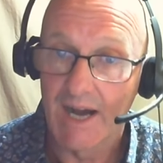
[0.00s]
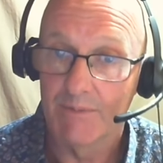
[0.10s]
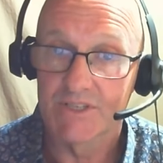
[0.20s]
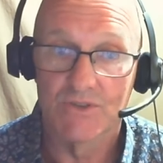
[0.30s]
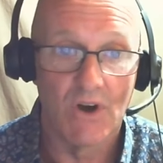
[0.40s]

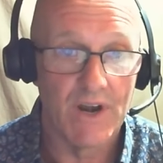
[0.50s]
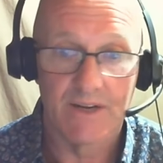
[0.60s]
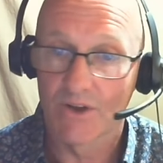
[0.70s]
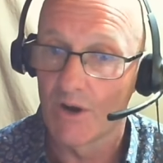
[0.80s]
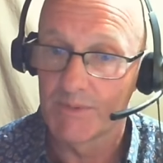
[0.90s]
It's not
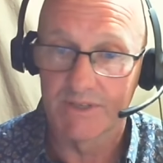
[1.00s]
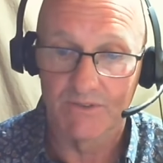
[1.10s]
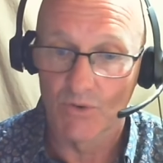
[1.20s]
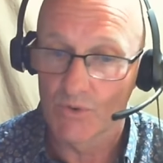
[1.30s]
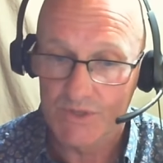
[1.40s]
uncommon,
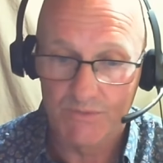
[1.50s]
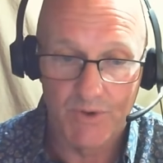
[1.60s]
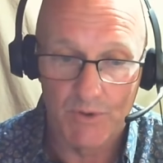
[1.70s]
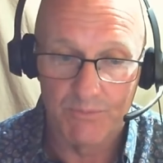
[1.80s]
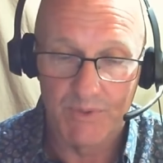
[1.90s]
of course,
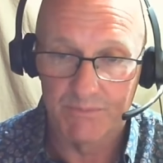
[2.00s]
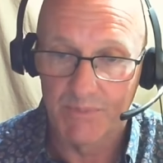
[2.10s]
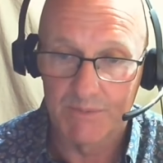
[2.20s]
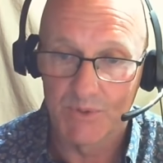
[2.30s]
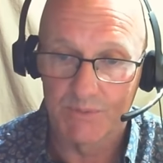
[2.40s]
for
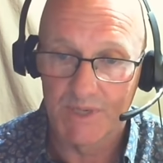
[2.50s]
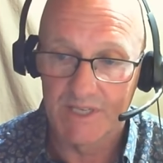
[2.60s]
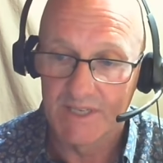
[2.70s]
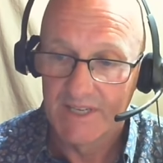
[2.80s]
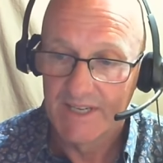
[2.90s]
people to be